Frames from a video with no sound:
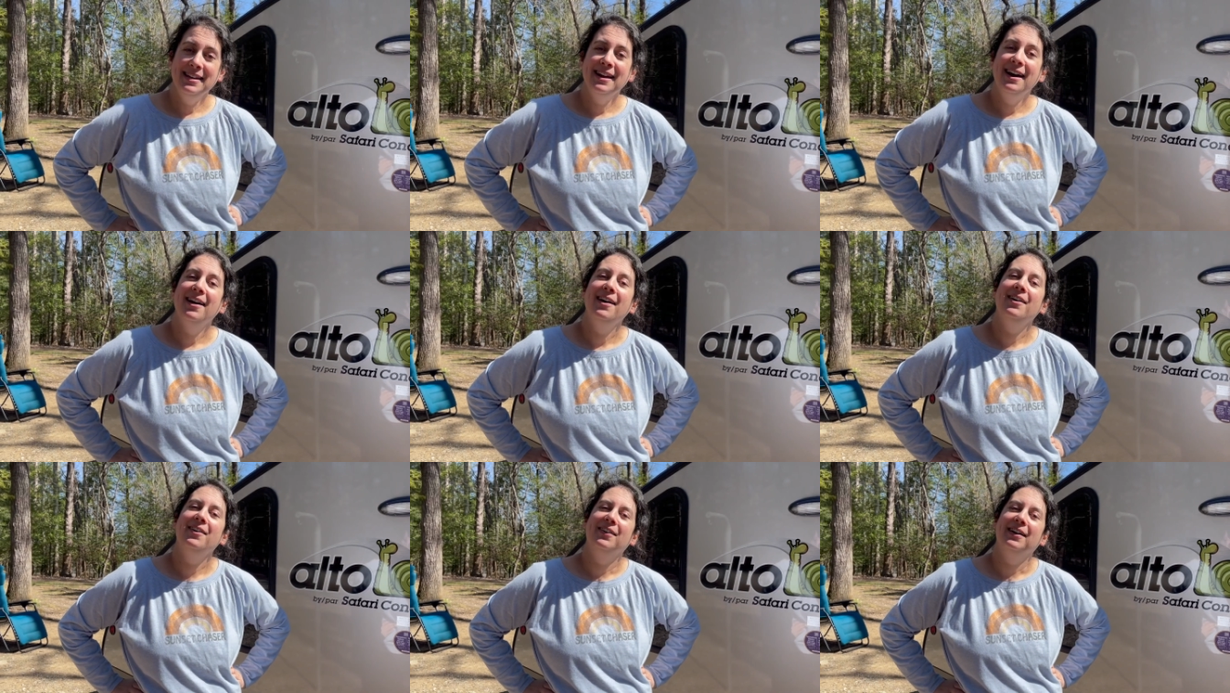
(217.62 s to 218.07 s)

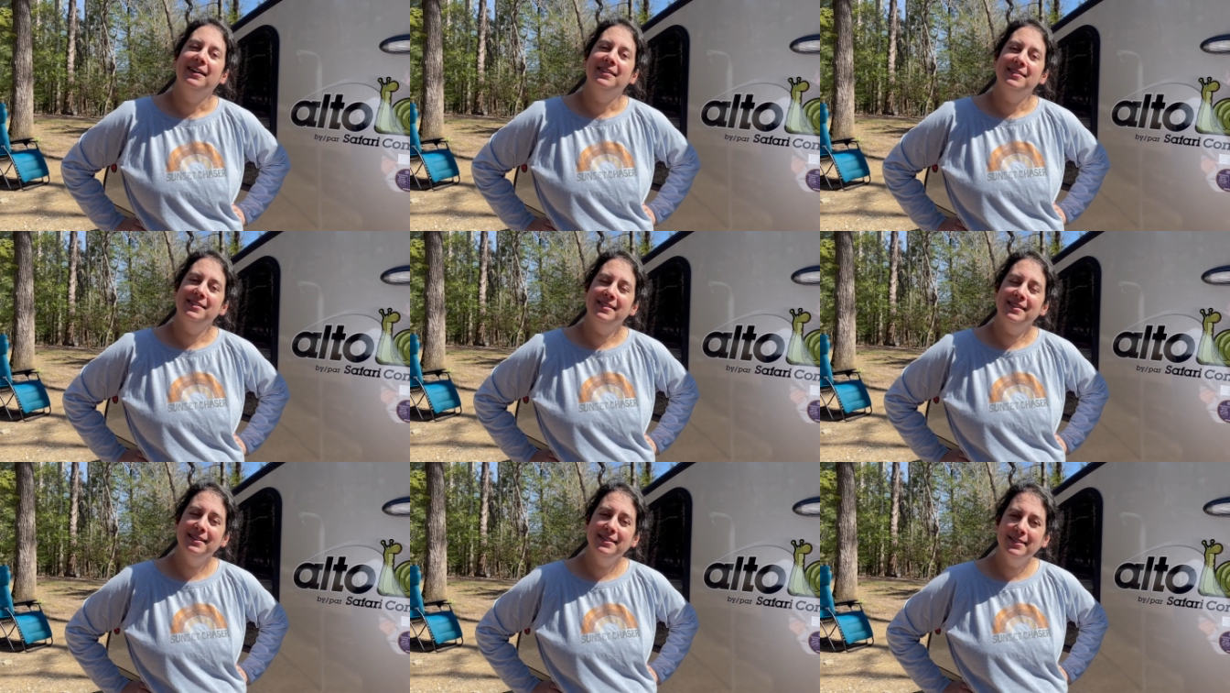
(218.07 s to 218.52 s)
All right,
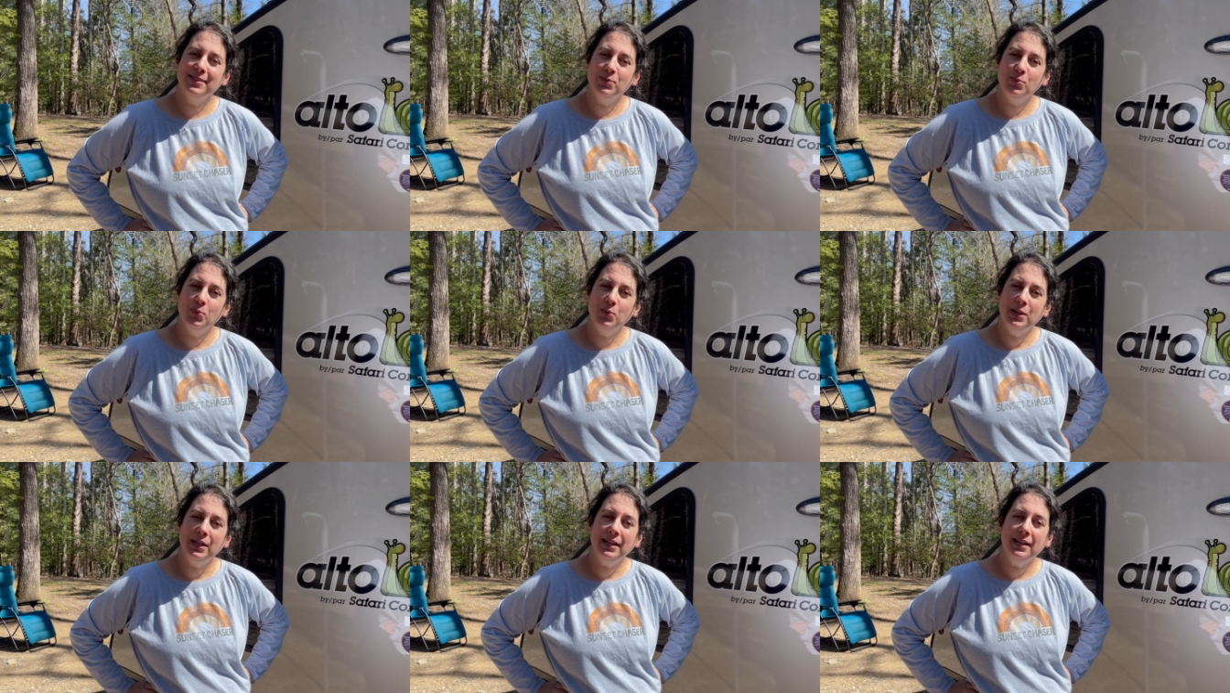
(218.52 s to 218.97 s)
since
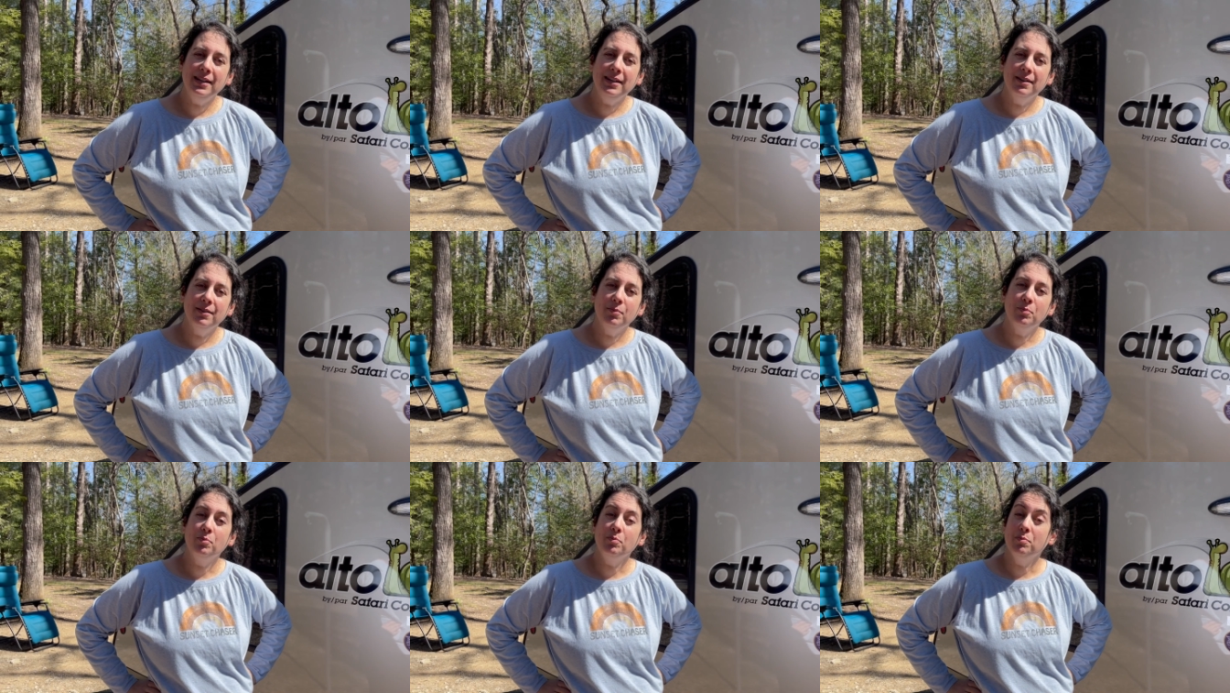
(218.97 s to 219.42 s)
we
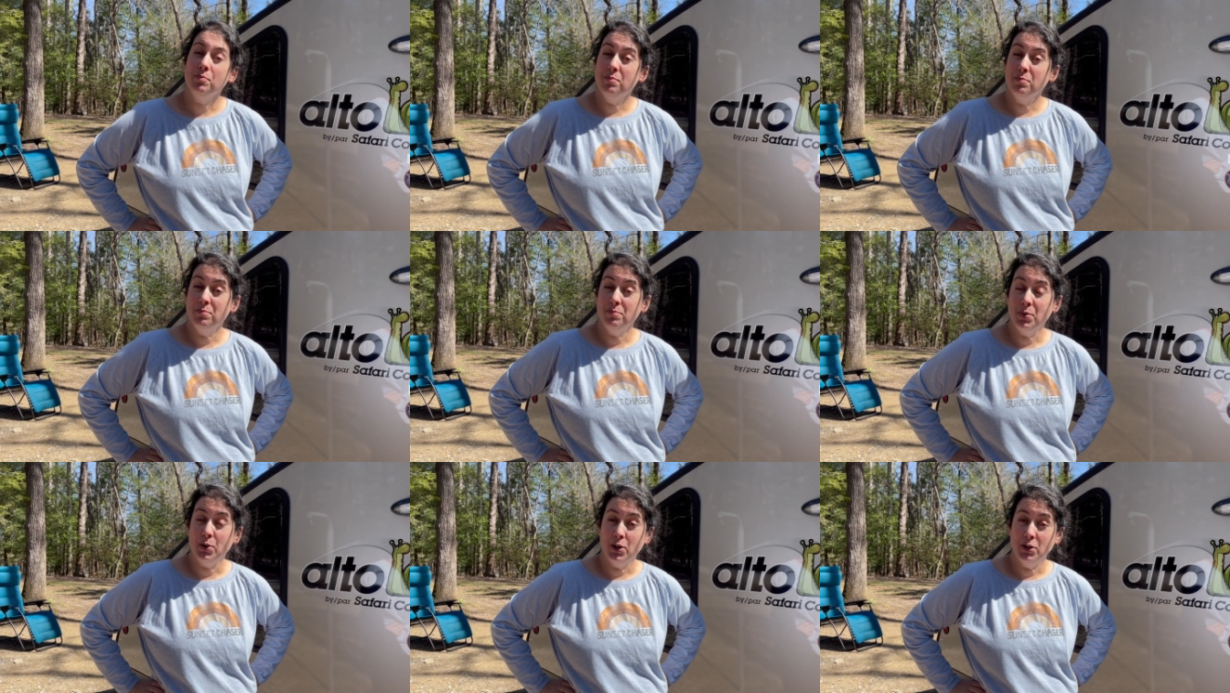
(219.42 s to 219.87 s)

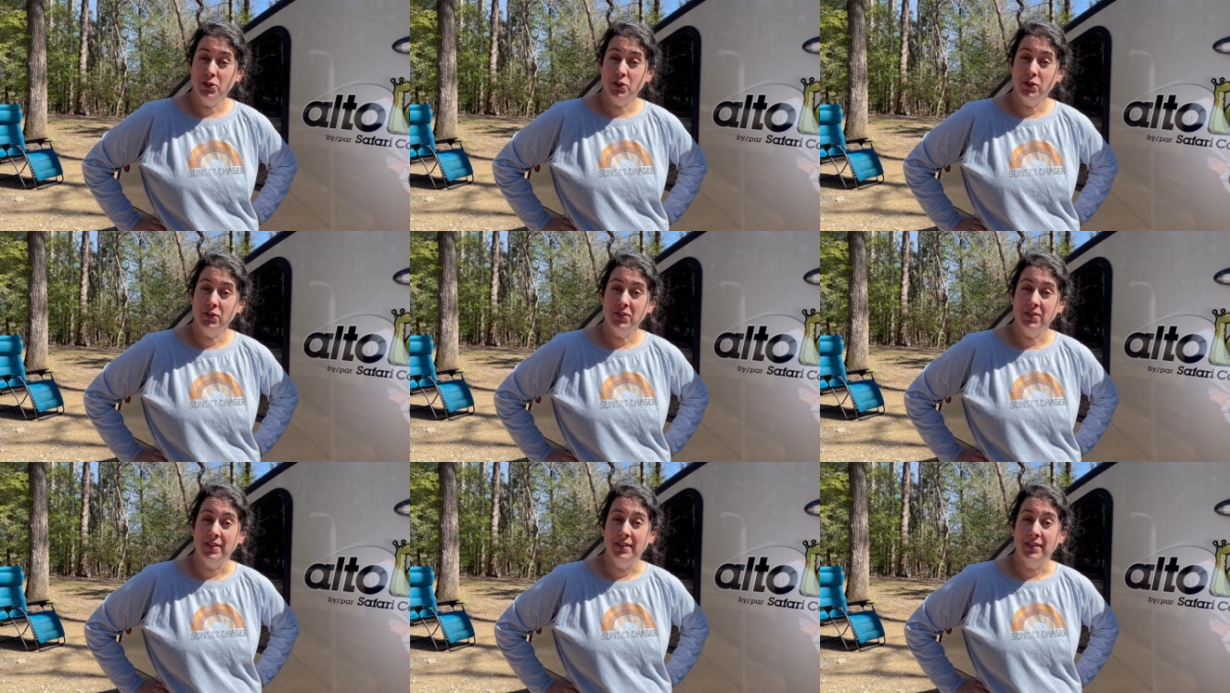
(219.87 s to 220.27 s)
purchased